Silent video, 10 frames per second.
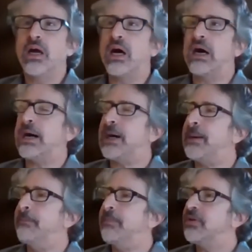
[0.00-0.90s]

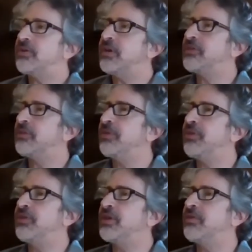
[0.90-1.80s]
Is the myth
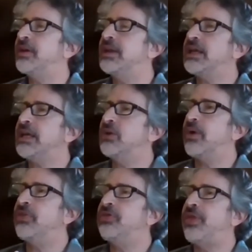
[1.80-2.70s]
of the given in
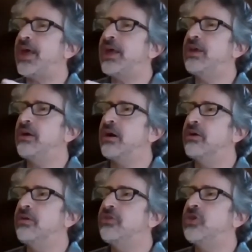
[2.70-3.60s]
what they
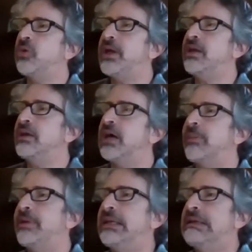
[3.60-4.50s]
are doing? I
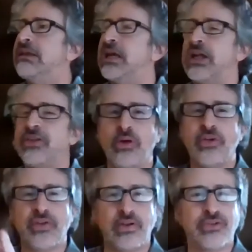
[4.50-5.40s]
mean, it's
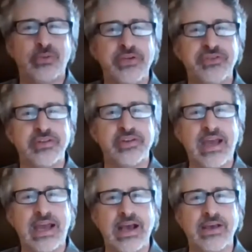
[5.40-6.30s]
always a nice question
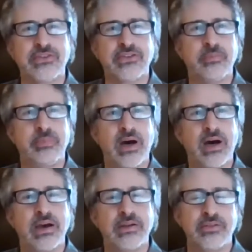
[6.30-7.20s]
to ask,
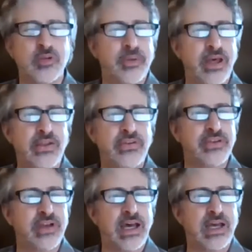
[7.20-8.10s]
but to be
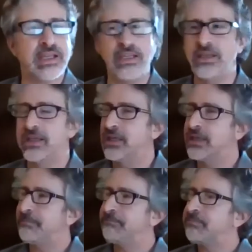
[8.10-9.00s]
honest,
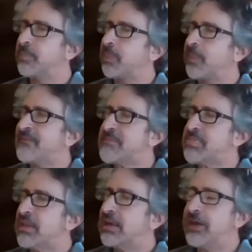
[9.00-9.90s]

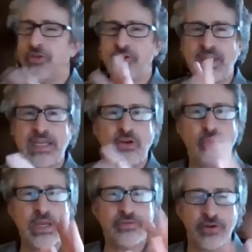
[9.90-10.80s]
if there's any
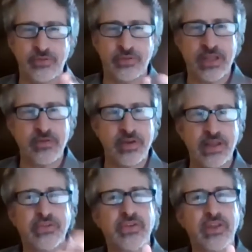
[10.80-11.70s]
whiff of
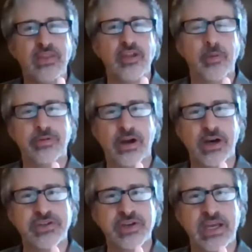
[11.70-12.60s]
givenness in their
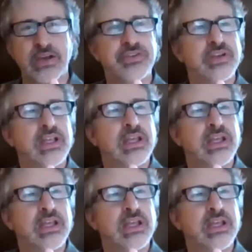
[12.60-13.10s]
project,